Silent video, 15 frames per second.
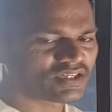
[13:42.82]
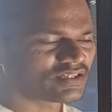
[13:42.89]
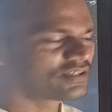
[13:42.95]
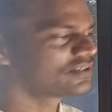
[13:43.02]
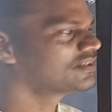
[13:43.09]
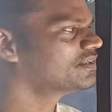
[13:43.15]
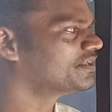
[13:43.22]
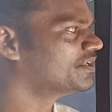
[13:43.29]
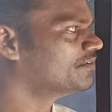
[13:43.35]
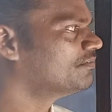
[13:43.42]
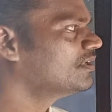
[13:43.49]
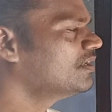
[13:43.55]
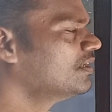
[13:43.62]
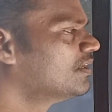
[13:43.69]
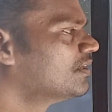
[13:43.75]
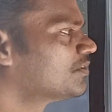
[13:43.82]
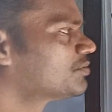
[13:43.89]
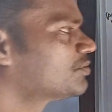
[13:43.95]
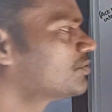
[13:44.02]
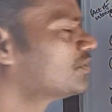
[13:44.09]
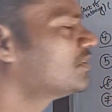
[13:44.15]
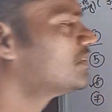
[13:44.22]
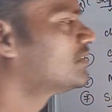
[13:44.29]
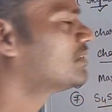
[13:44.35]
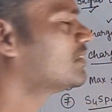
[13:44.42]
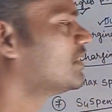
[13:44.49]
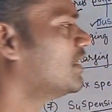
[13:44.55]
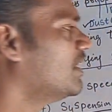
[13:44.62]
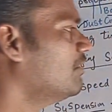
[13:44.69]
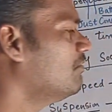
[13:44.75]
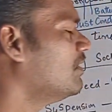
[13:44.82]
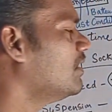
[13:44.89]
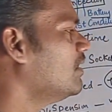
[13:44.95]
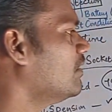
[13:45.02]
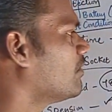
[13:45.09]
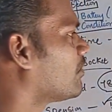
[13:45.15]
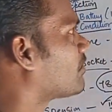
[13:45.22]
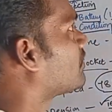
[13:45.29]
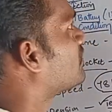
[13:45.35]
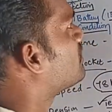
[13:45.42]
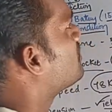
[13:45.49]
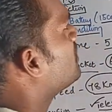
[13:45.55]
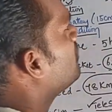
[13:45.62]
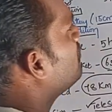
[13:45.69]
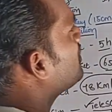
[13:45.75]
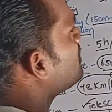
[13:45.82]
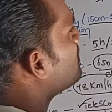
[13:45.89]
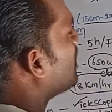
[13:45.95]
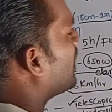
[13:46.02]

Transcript: an EV. So this EV or this TVS